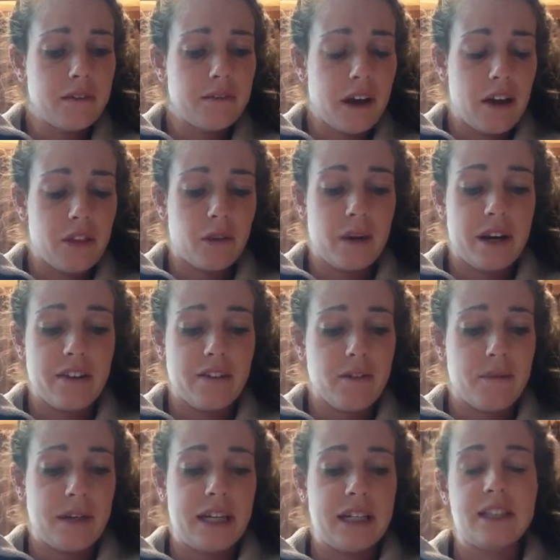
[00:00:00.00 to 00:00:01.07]
found the weight of the
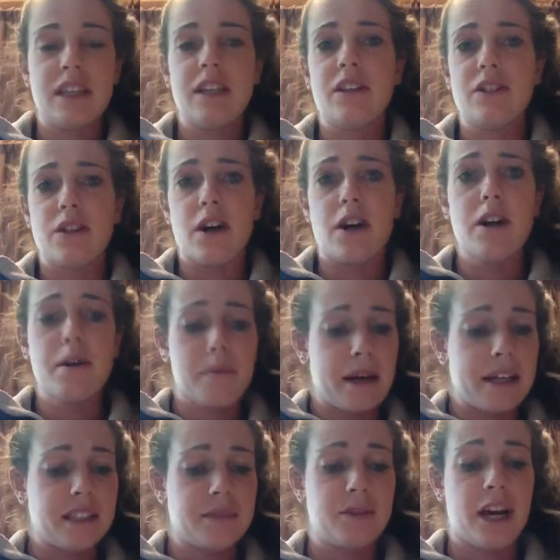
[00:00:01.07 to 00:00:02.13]
beans in the jar
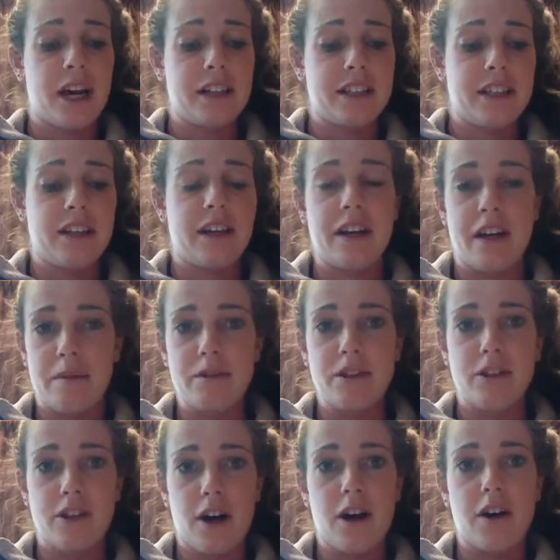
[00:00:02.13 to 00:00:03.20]
by subtracting an empty
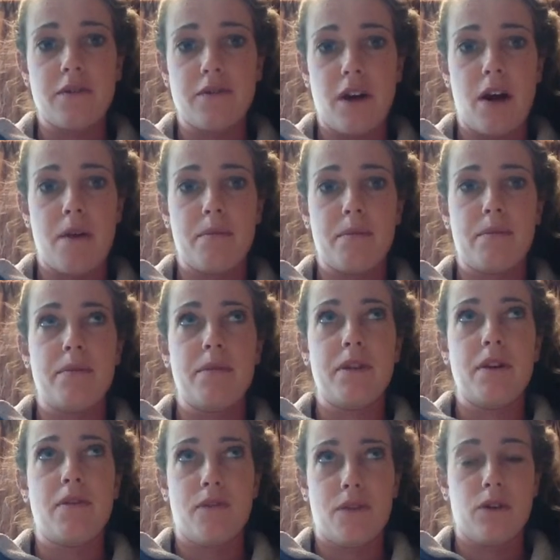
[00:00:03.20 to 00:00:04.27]
jar from
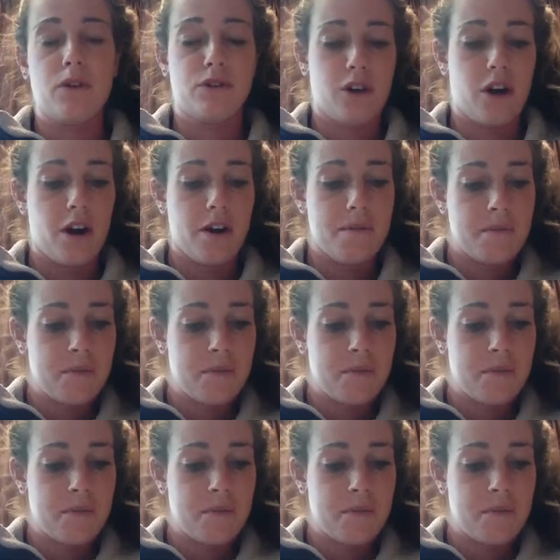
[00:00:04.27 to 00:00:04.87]
the full jar.